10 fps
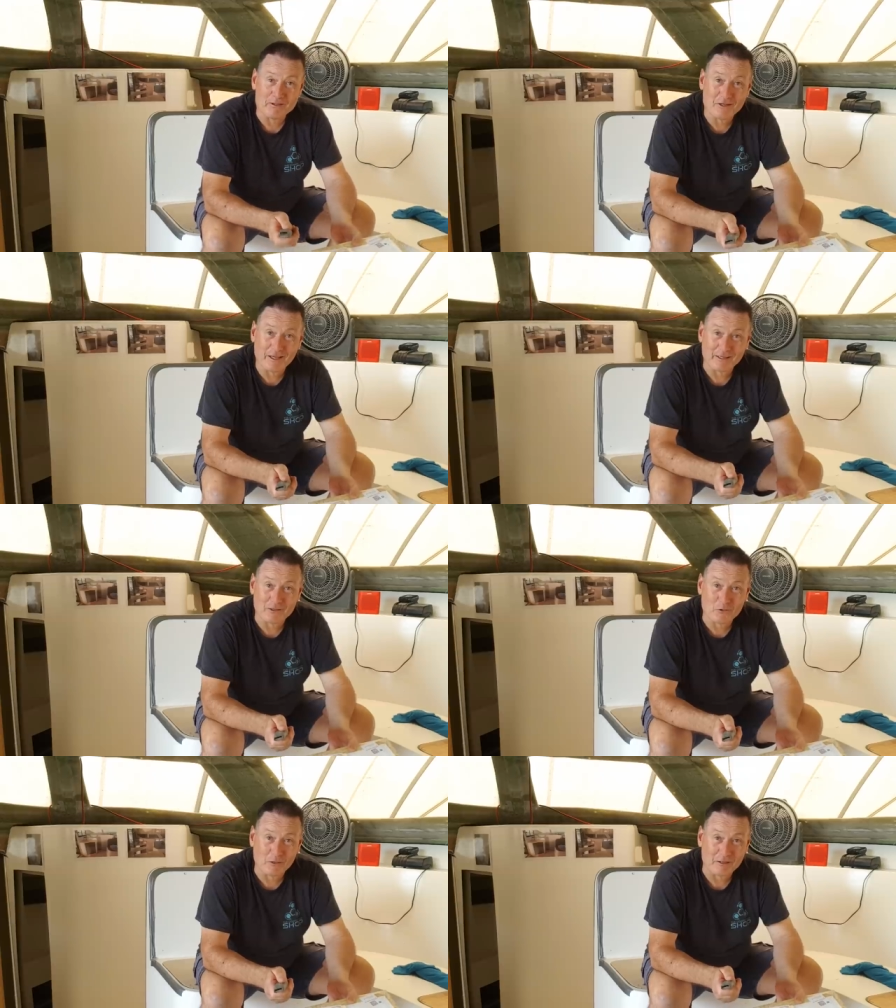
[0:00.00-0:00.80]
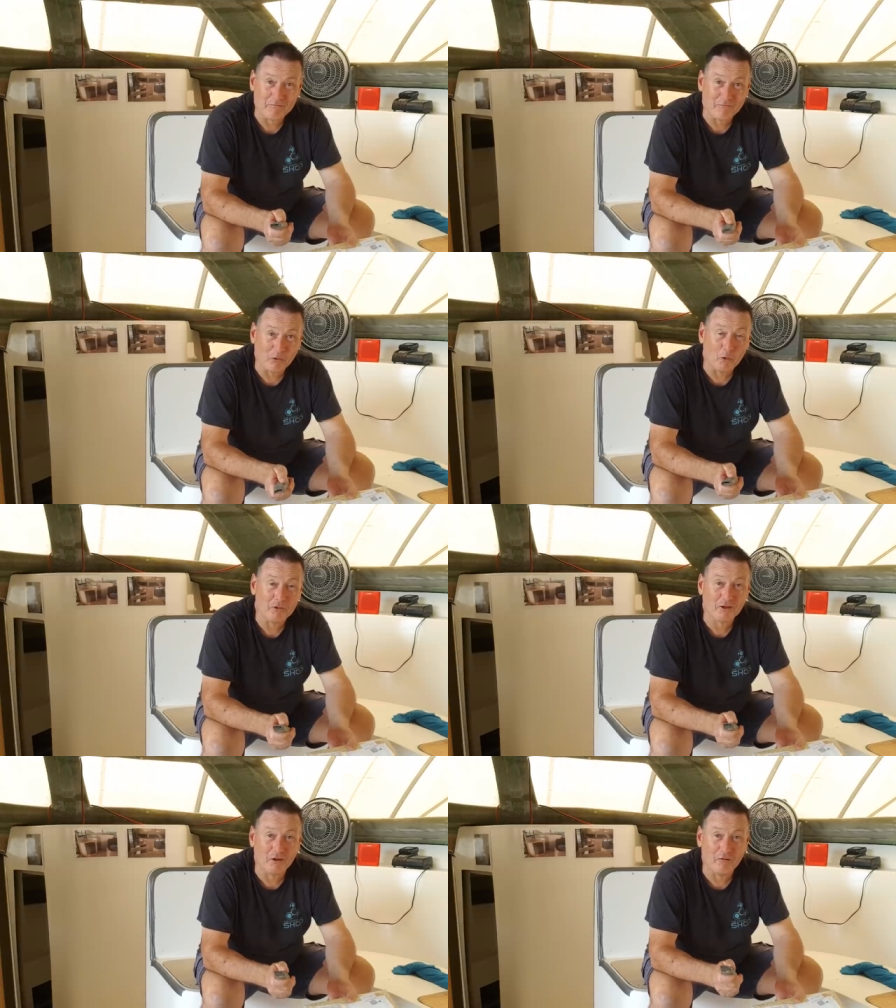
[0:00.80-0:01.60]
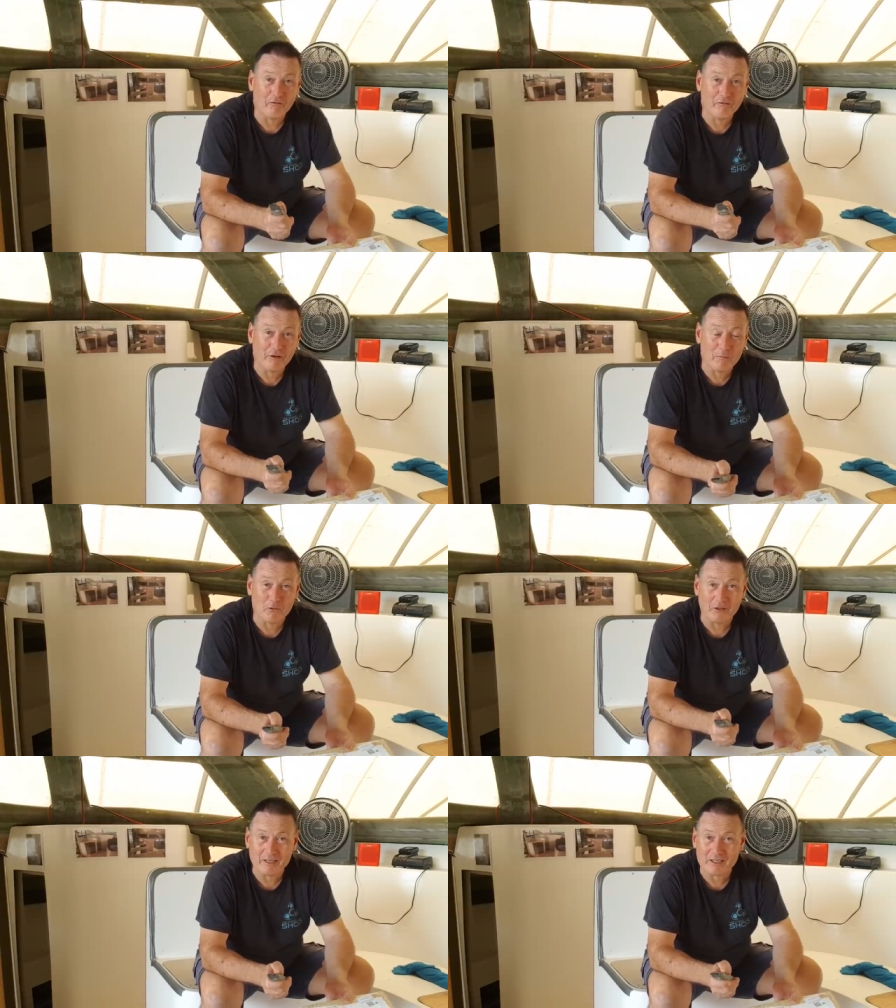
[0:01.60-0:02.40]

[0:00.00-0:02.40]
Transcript: it's now the 24th of February.